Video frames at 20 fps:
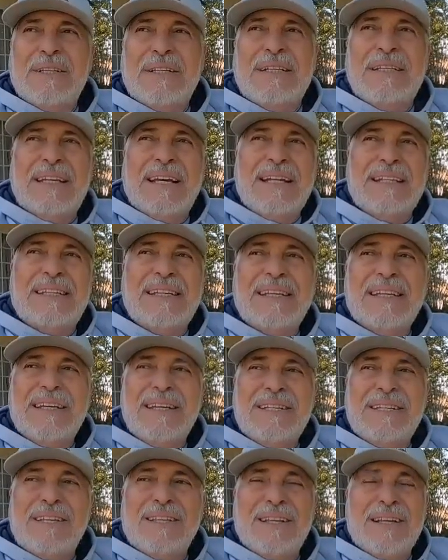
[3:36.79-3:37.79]

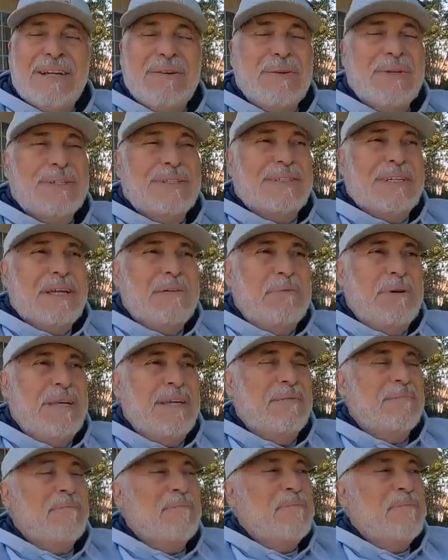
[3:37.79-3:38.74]
19-inch, I think it was, TV.